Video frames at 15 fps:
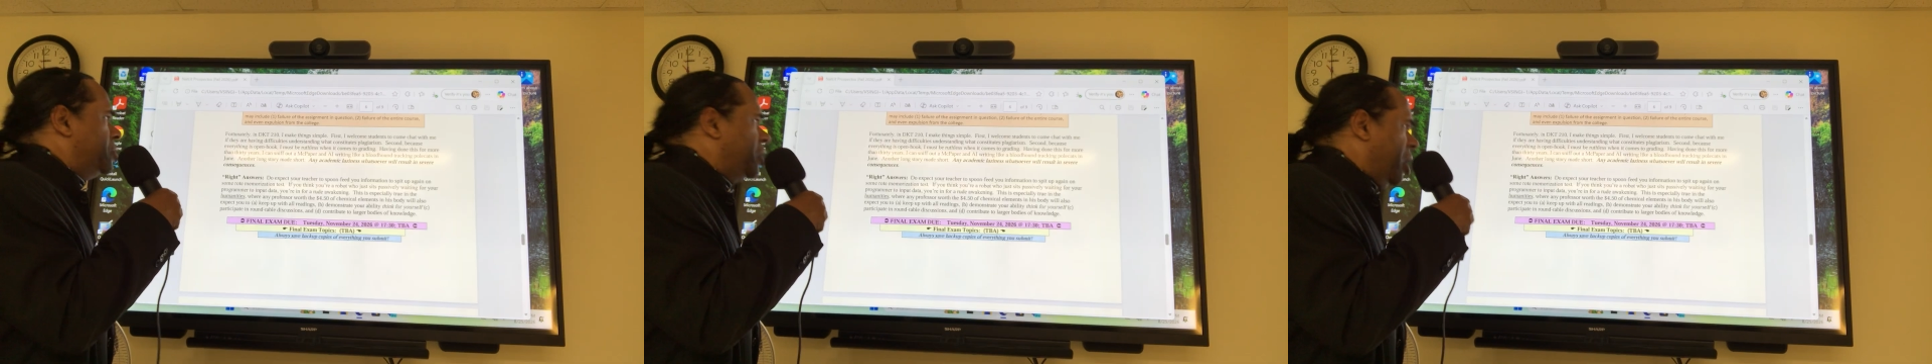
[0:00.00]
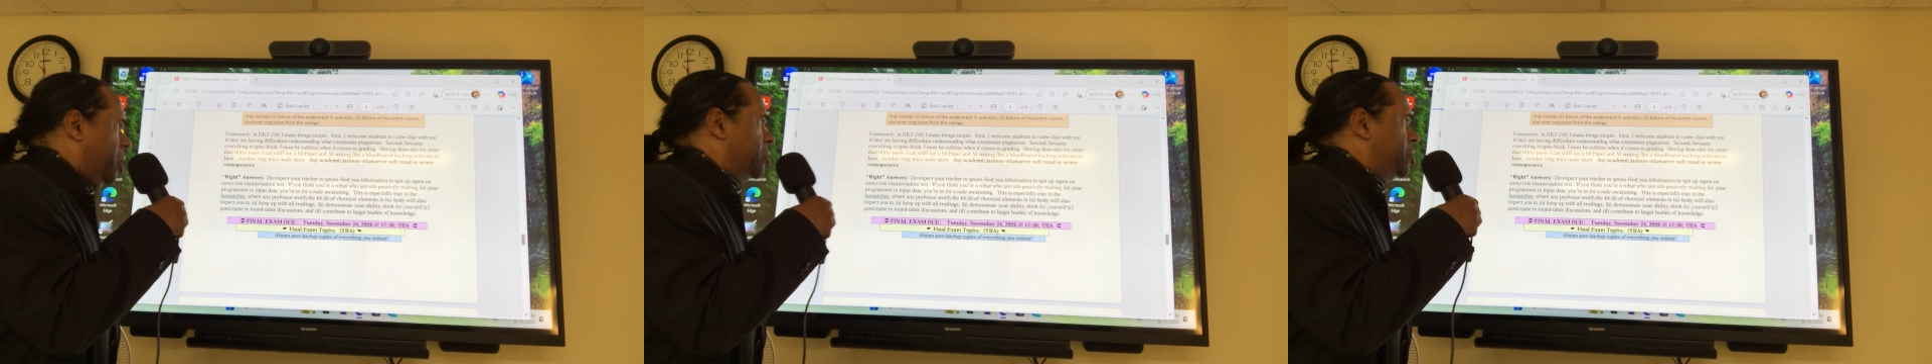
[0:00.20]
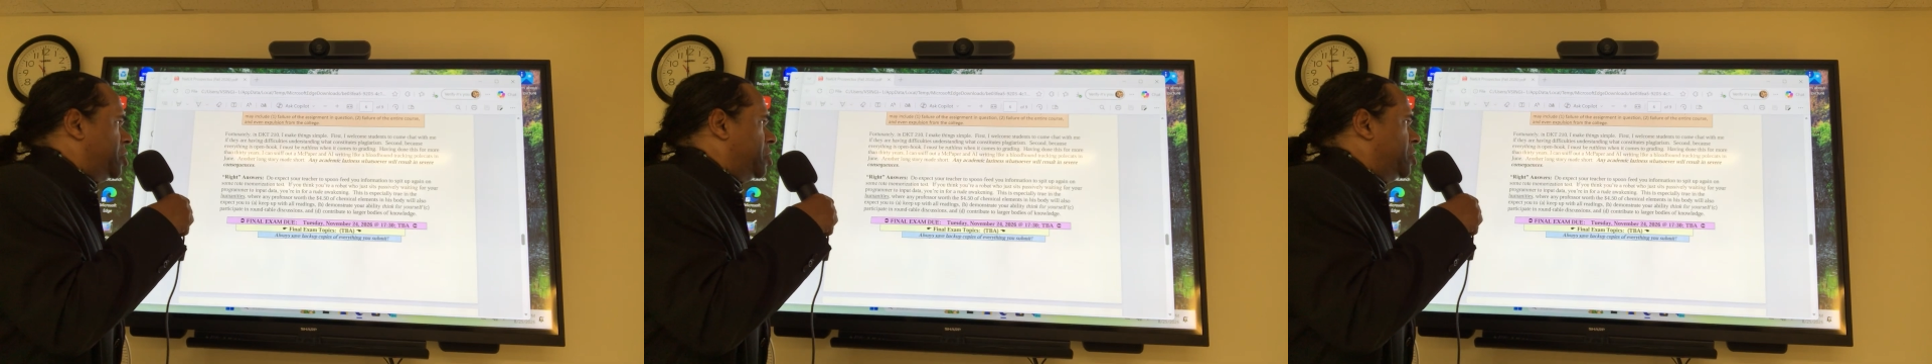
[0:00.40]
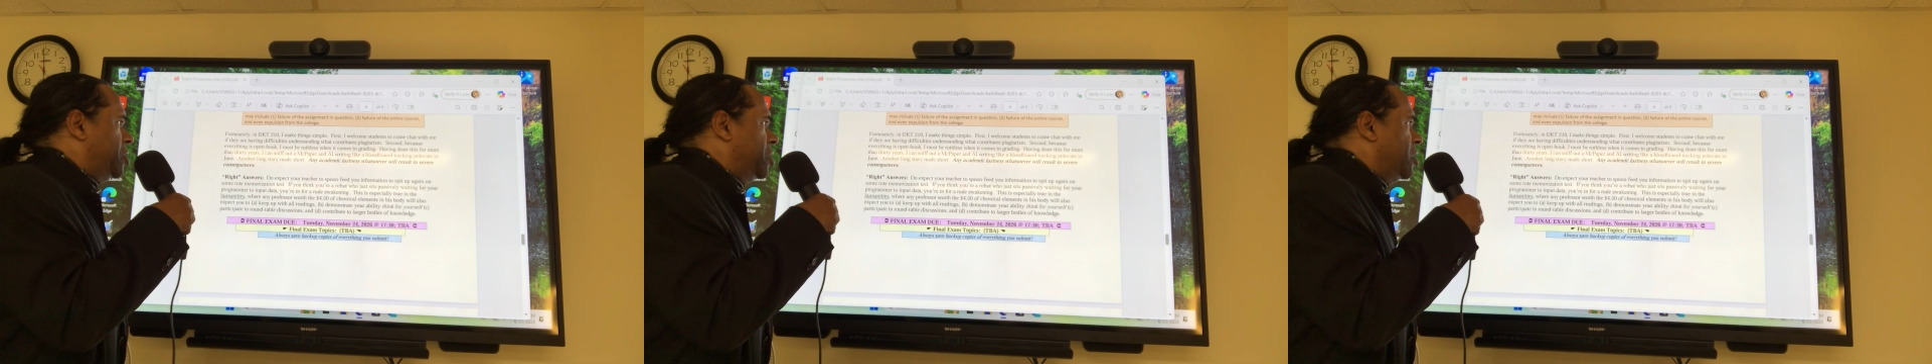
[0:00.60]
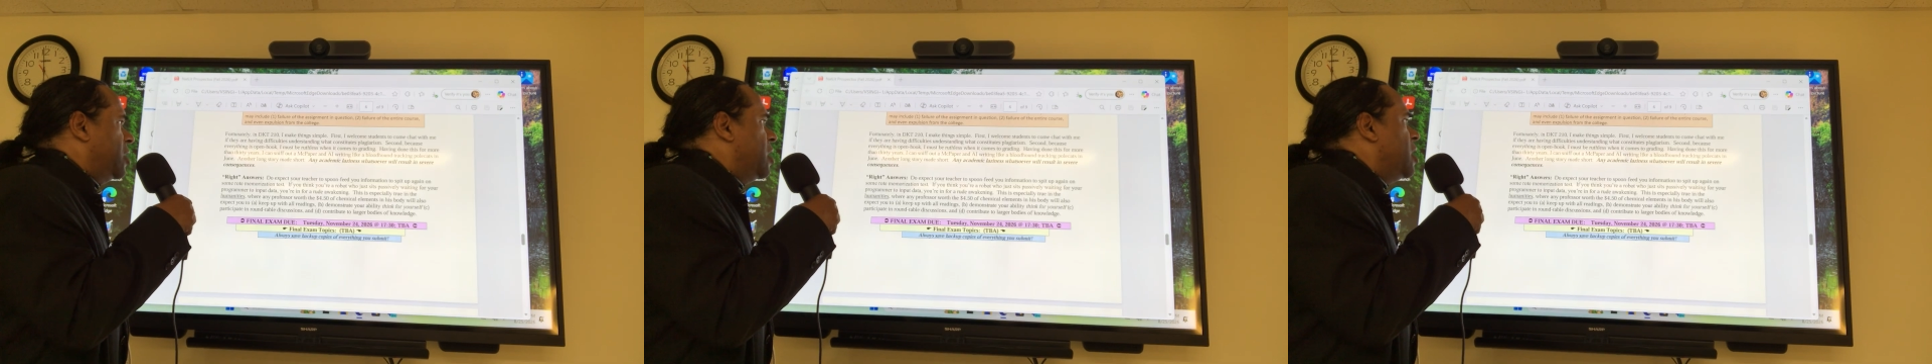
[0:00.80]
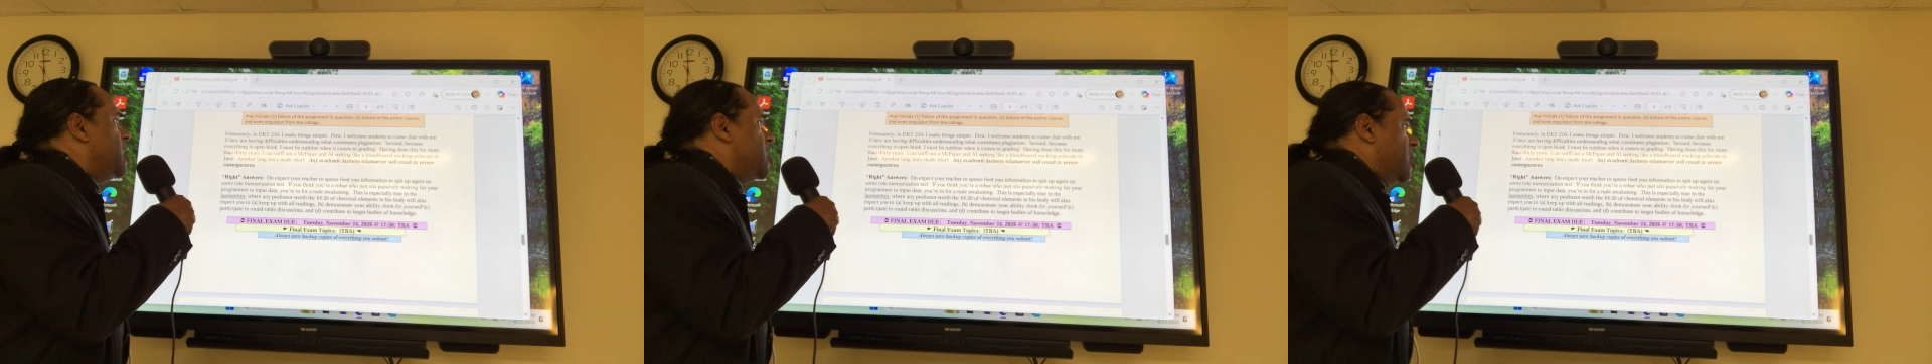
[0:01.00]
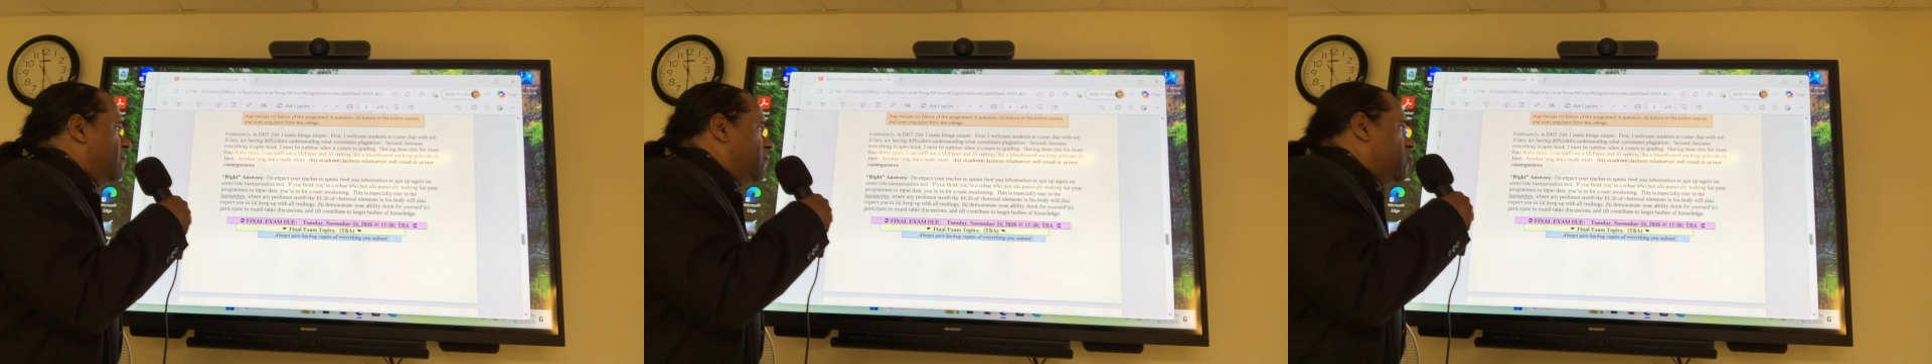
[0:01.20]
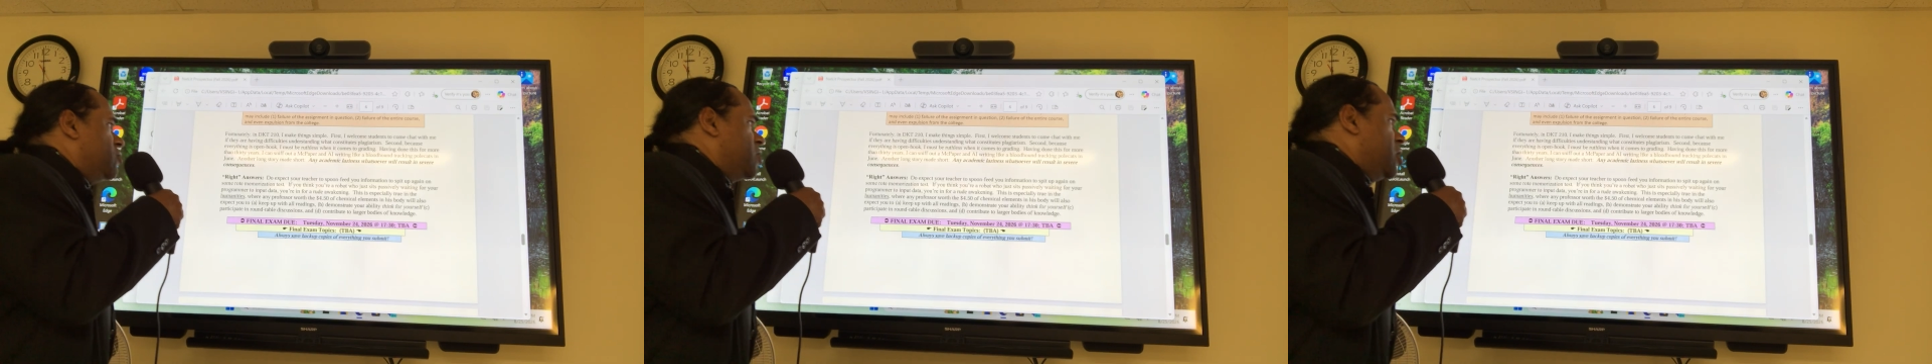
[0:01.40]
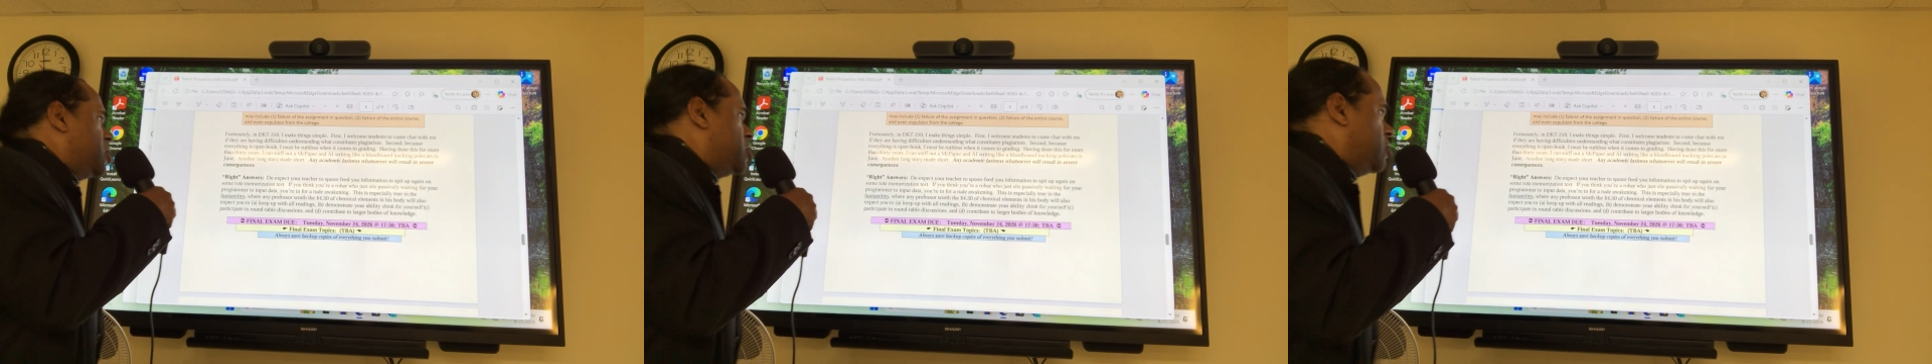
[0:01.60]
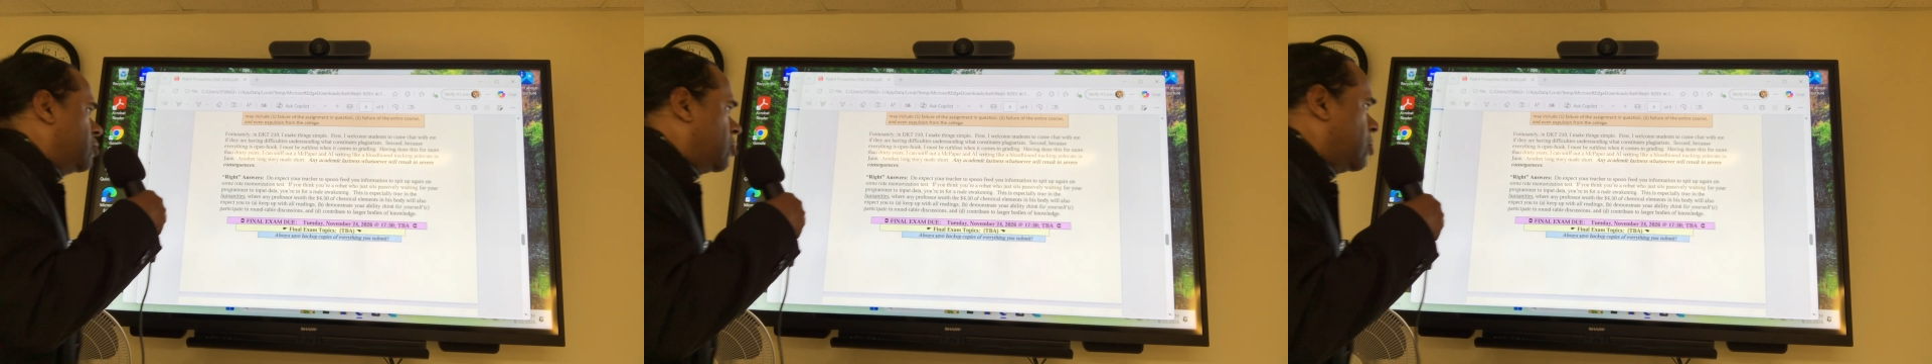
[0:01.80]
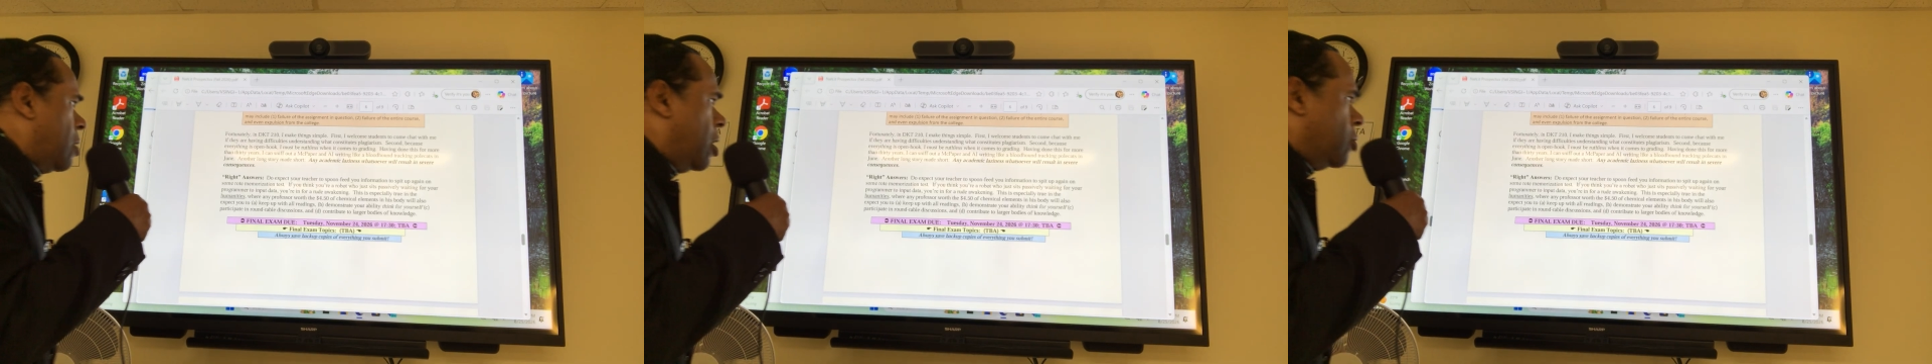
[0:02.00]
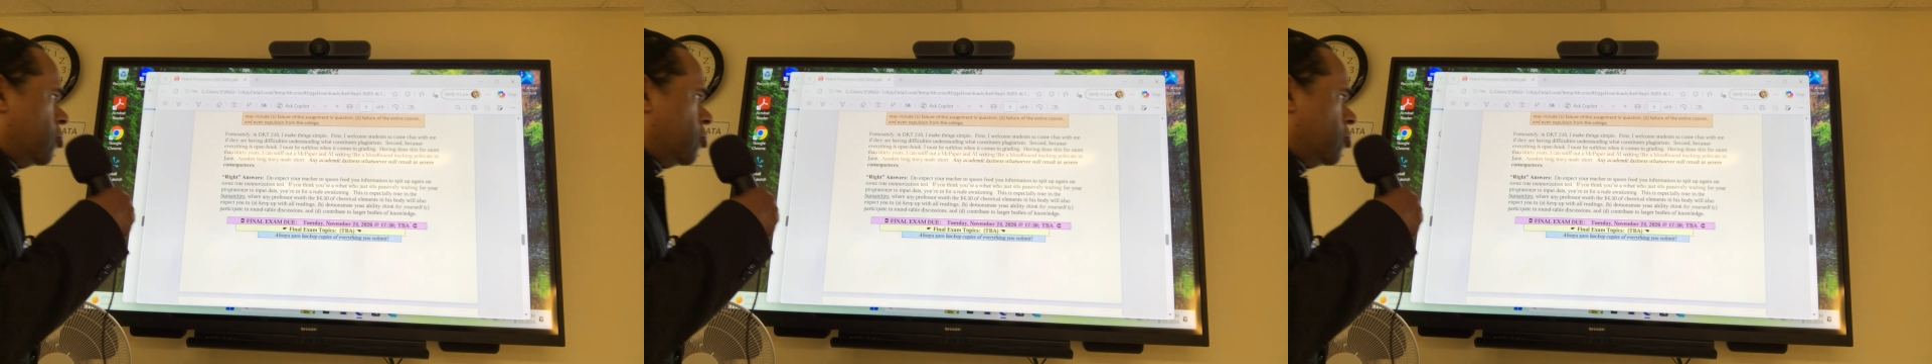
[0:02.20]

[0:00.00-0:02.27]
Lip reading: test. If you think you're a